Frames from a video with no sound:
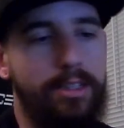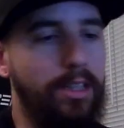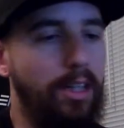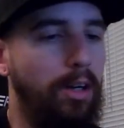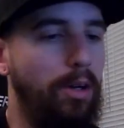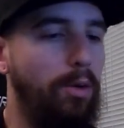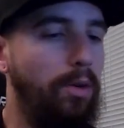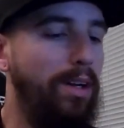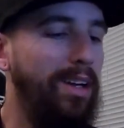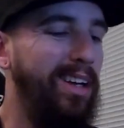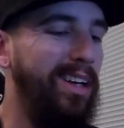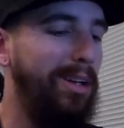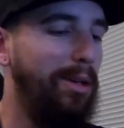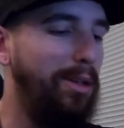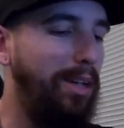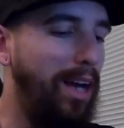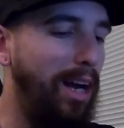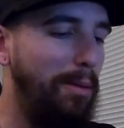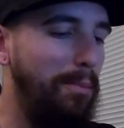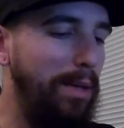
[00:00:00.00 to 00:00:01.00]
So
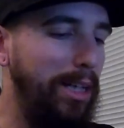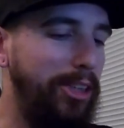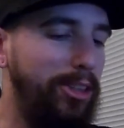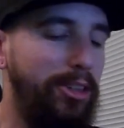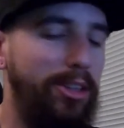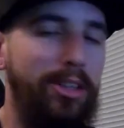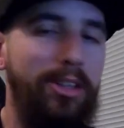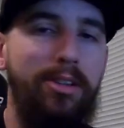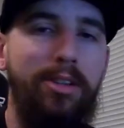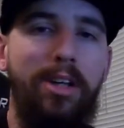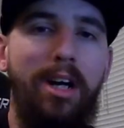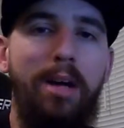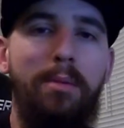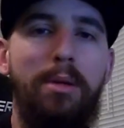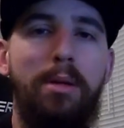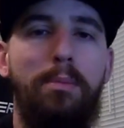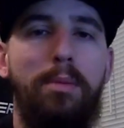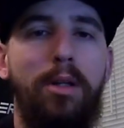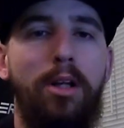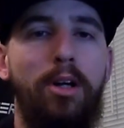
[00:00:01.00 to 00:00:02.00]
make sure you
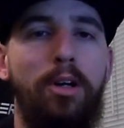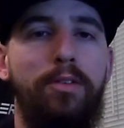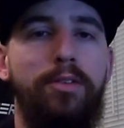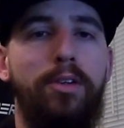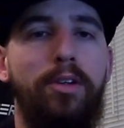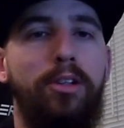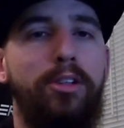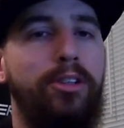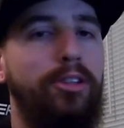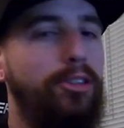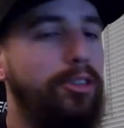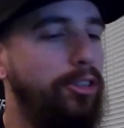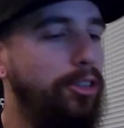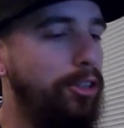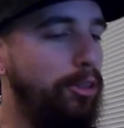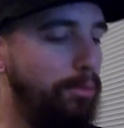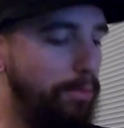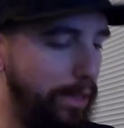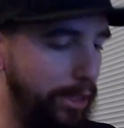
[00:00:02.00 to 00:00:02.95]
comment below if you're on YouTube.